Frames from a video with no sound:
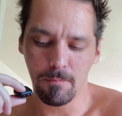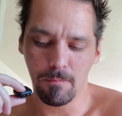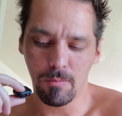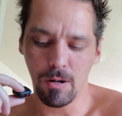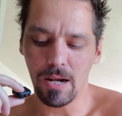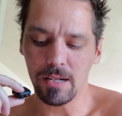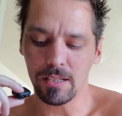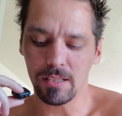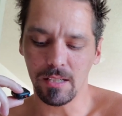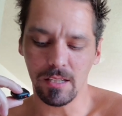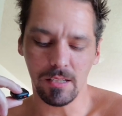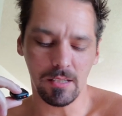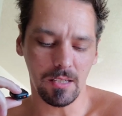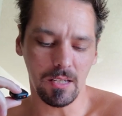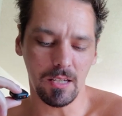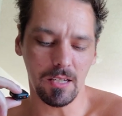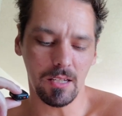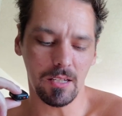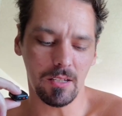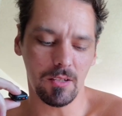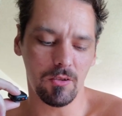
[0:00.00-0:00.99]
practice
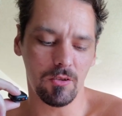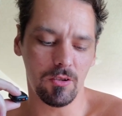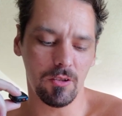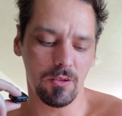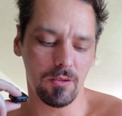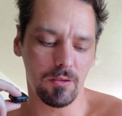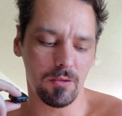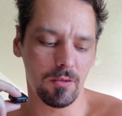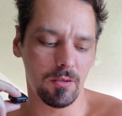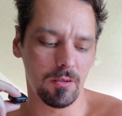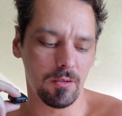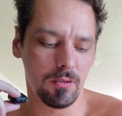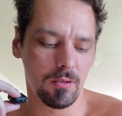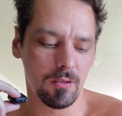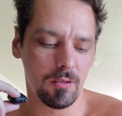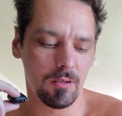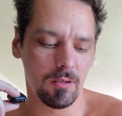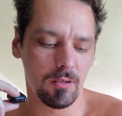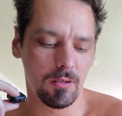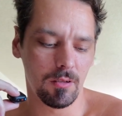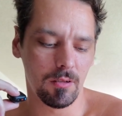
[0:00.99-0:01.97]
is just
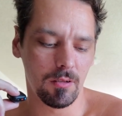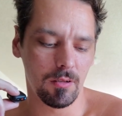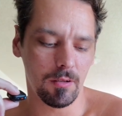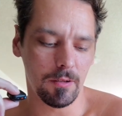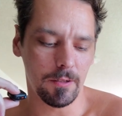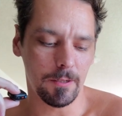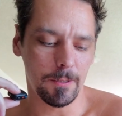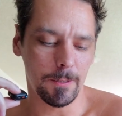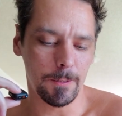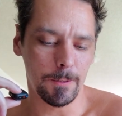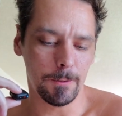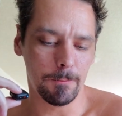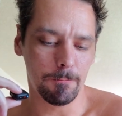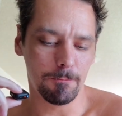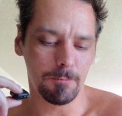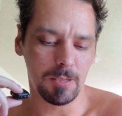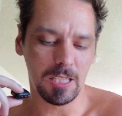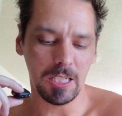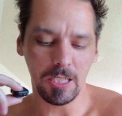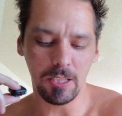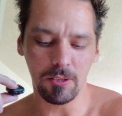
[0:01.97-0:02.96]

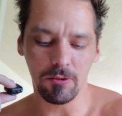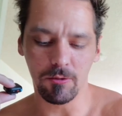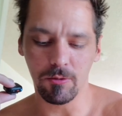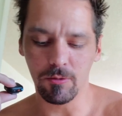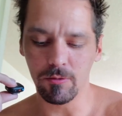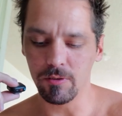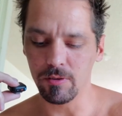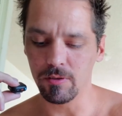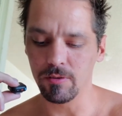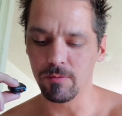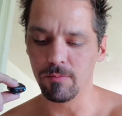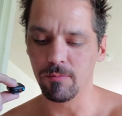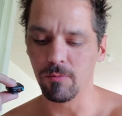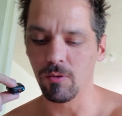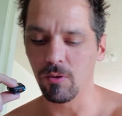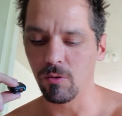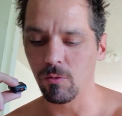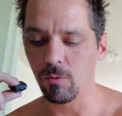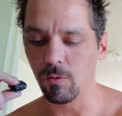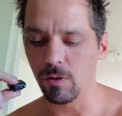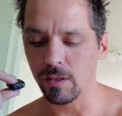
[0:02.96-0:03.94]
getting through this
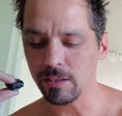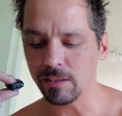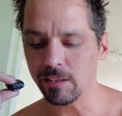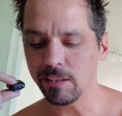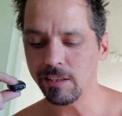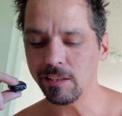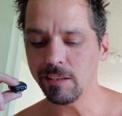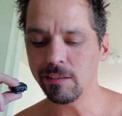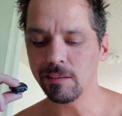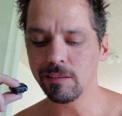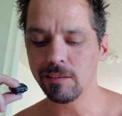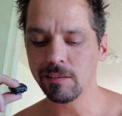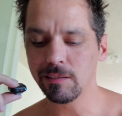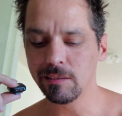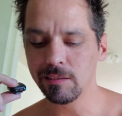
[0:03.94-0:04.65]
more quickly.